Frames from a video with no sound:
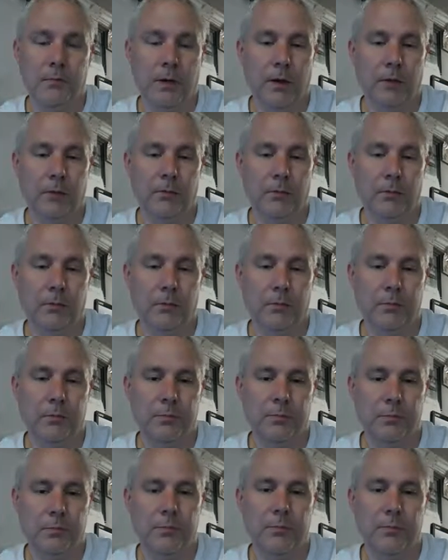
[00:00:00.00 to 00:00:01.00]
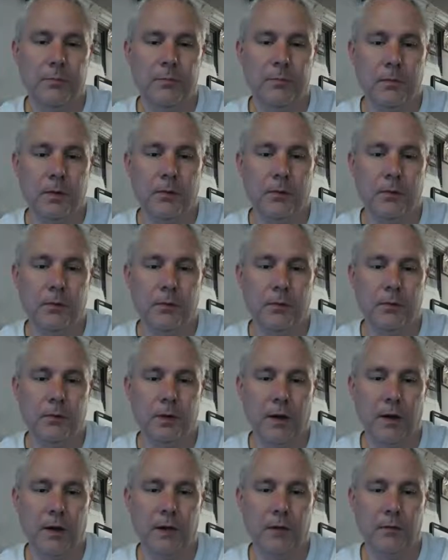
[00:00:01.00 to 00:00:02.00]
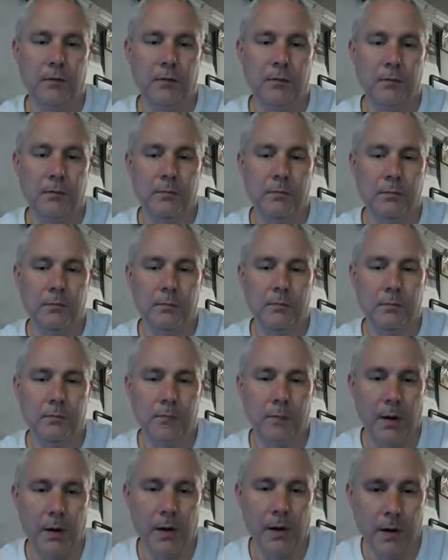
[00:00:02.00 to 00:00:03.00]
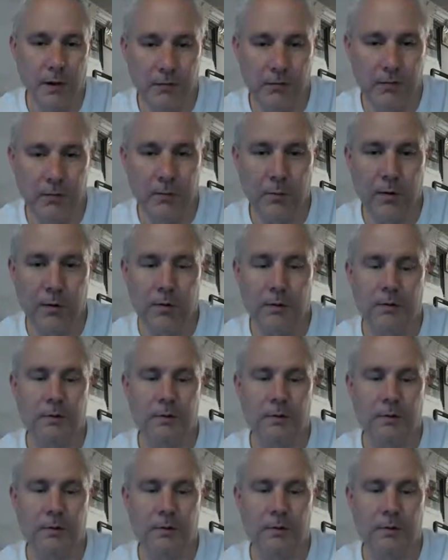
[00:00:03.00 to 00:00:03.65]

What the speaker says: sold under the Sega brand, if you will.